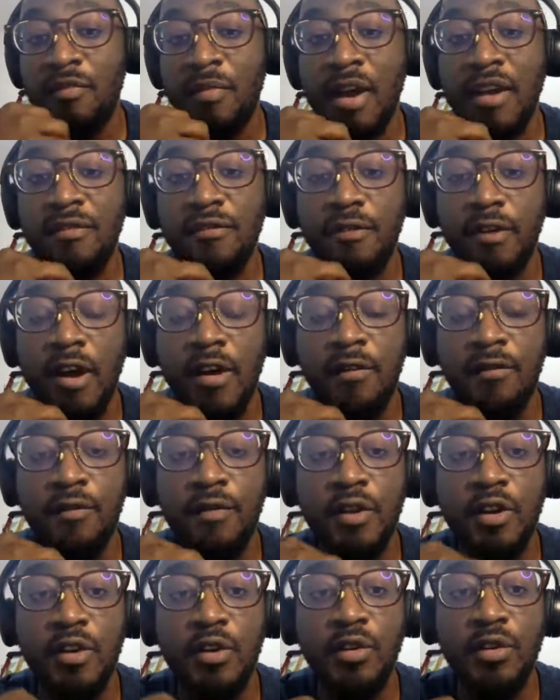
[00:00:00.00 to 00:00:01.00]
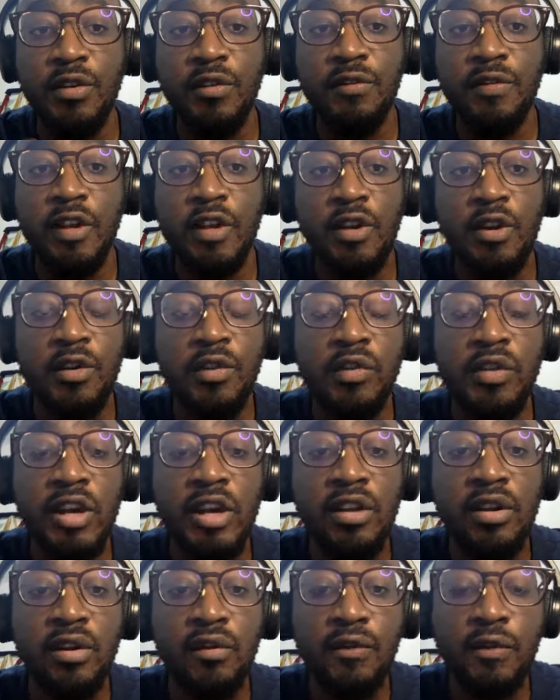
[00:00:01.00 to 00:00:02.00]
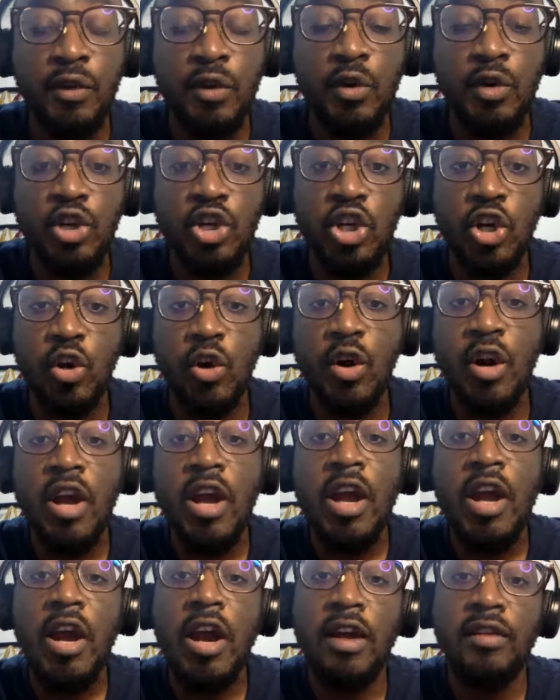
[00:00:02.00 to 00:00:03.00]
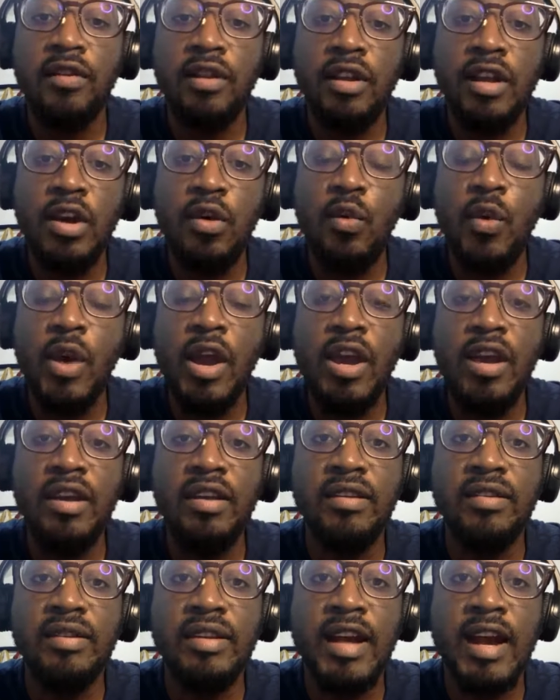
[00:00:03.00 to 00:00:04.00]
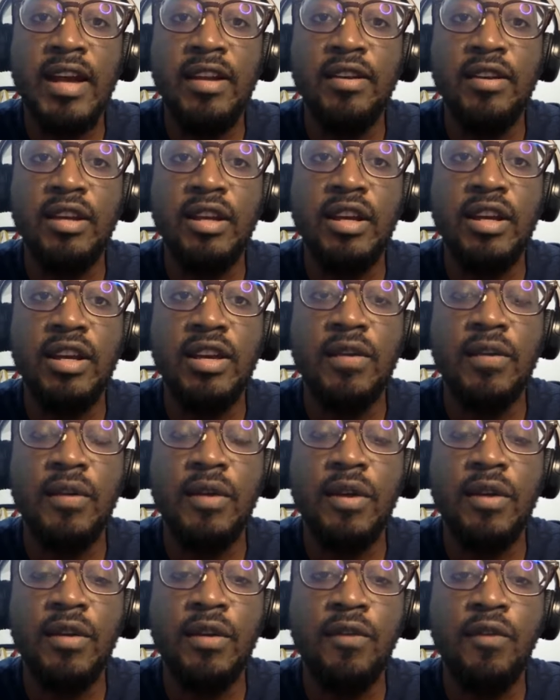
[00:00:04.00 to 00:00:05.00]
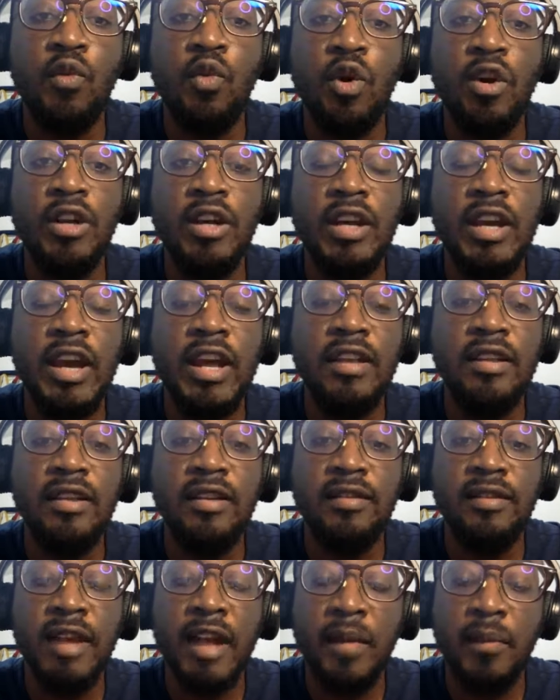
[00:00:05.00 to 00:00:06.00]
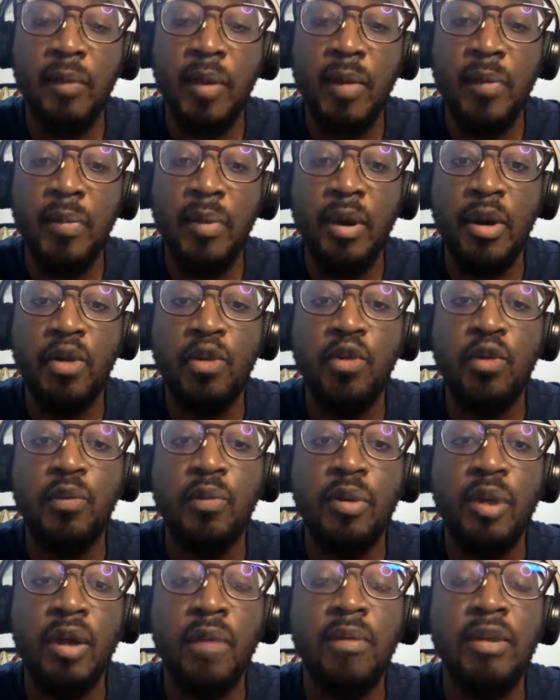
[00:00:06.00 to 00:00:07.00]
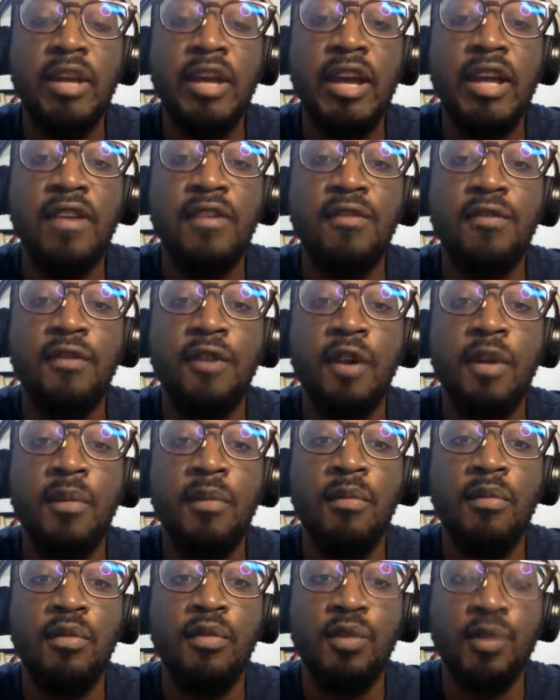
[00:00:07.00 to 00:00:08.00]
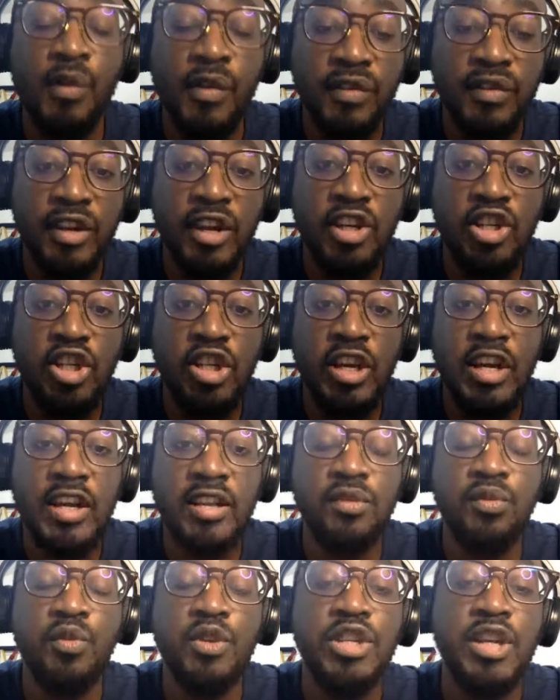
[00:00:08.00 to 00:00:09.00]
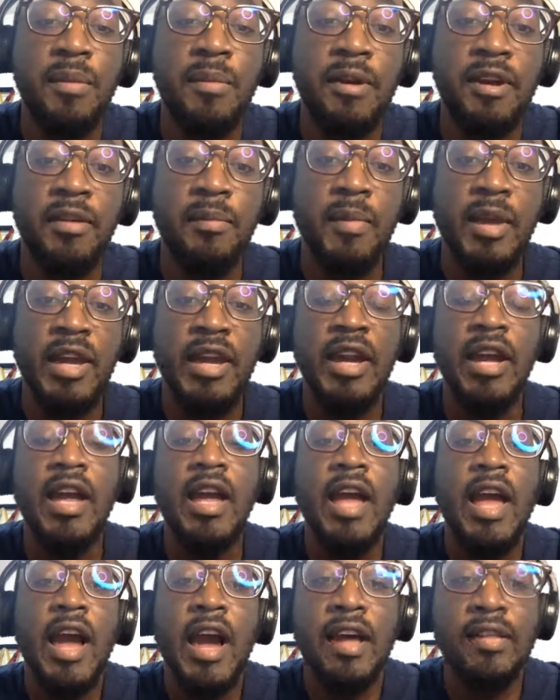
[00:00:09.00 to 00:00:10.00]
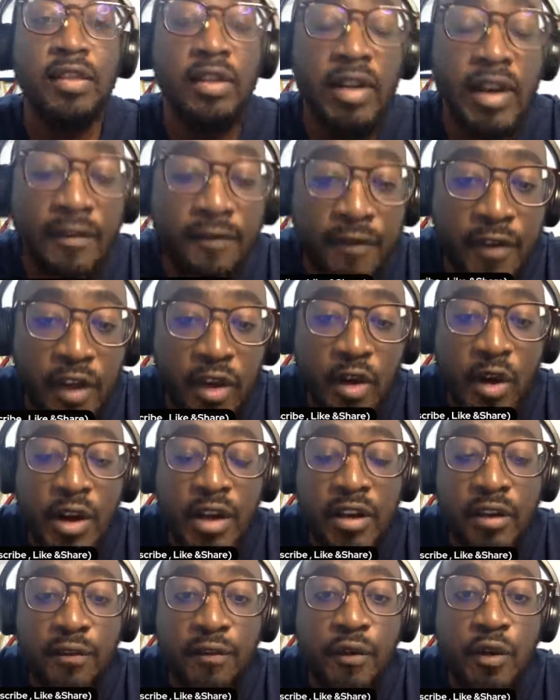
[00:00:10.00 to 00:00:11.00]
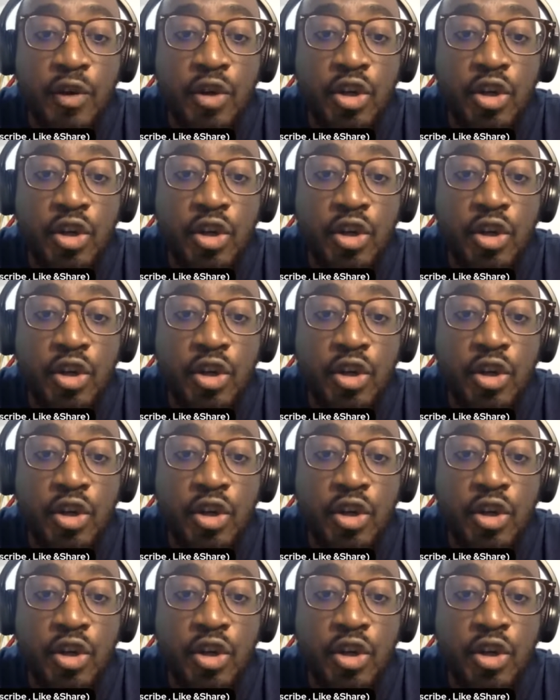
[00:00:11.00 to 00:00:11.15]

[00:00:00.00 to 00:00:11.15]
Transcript: on my videos in the future. Another way is that if you want to get that paper, you could probably get it from ResearchGate, which I'm going to make another video in the